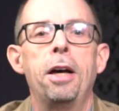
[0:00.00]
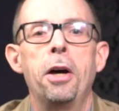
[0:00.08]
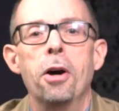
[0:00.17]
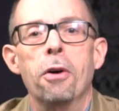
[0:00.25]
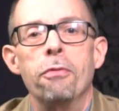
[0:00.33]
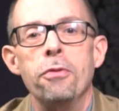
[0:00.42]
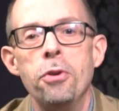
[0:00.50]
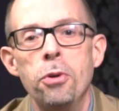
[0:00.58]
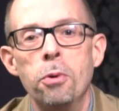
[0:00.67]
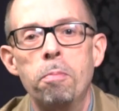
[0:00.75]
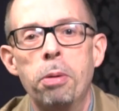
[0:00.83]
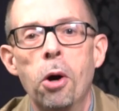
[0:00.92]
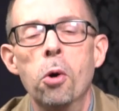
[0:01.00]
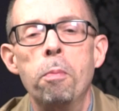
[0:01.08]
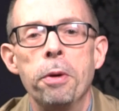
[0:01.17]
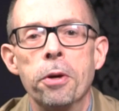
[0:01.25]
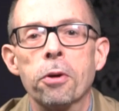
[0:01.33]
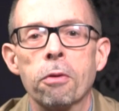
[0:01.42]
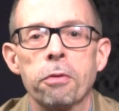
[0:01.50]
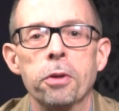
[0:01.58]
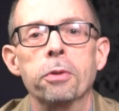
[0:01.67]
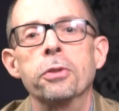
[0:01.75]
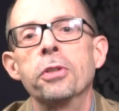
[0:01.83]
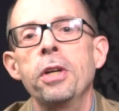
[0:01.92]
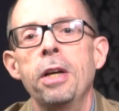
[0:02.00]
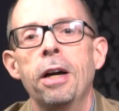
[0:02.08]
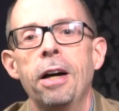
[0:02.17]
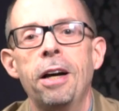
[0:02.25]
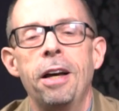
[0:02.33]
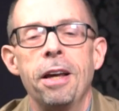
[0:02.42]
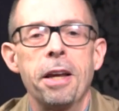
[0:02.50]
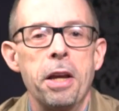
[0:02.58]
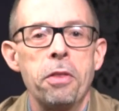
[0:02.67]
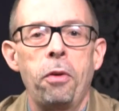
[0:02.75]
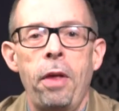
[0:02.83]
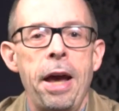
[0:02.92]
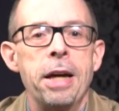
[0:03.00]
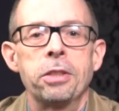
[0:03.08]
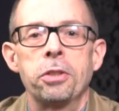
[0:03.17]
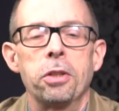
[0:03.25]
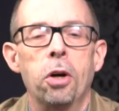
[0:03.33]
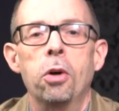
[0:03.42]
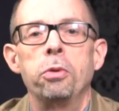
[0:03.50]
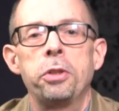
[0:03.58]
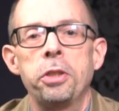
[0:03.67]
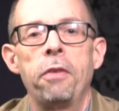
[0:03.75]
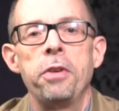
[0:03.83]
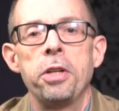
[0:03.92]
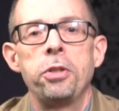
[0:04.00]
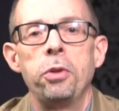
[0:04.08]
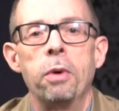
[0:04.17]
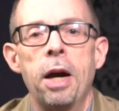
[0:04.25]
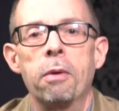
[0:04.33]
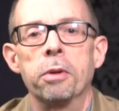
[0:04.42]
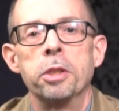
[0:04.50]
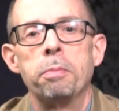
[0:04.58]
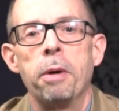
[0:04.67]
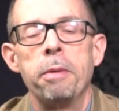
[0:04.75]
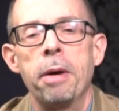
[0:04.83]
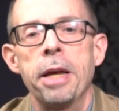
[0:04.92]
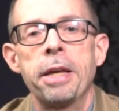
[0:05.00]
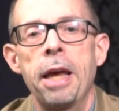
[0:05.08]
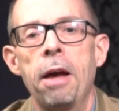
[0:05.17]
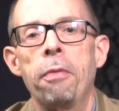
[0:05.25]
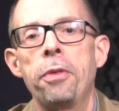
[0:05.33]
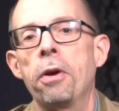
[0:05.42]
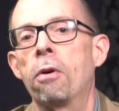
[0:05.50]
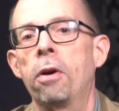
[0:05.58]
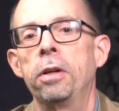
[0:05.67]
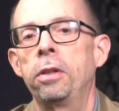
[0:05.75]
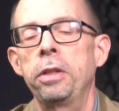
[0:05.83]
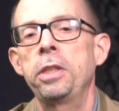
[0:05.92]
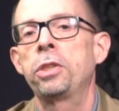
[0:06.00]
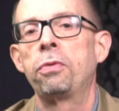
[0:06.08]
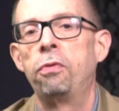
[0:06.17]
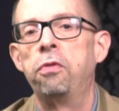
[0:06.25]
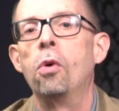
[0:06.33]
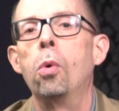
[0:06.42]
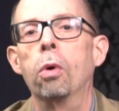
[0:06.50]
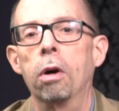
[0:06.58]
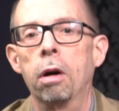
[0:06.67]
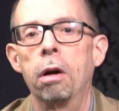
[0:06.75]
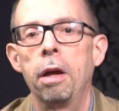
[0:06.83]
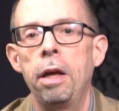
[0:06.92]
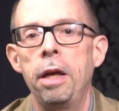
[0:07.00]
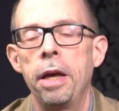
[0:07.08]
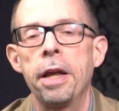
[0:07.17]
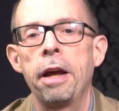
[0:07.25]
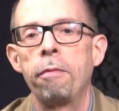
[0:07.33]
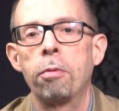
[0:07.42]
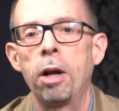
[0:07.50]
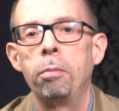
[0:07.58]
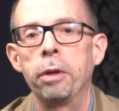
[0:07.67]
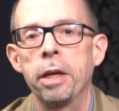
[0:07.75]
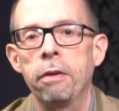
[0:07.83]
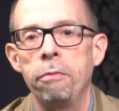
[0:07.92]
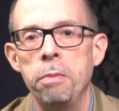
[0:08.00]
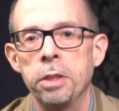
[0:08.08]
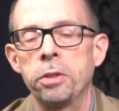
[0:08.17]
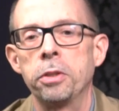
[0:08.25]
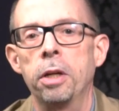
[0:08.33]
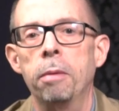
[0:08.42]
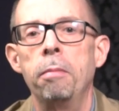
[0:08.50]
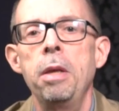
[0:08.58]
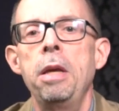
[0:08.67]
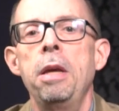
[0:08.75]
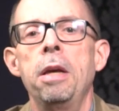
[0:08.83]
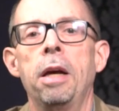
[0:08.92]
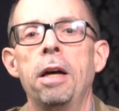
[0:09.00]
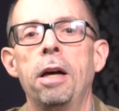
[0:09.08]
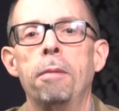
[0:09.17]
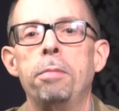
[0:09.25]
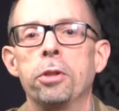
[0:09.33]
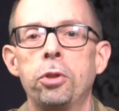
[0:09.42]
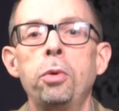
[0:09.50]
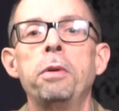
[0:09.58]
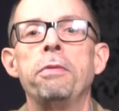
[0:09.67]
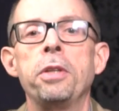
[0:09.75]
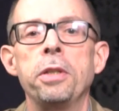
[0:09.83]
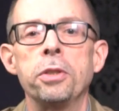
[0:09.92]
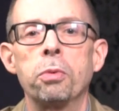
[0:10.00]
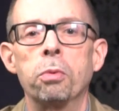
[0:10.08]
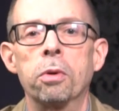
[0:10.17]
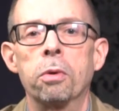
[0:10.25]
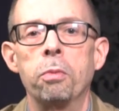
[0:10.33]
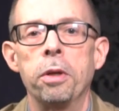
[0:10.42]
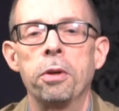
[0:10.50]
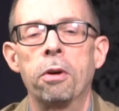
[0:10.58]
of new Pope interviews. In the last, oh, 72 hours, by my count, there are at least four, and I probably have missed some. But two of these were with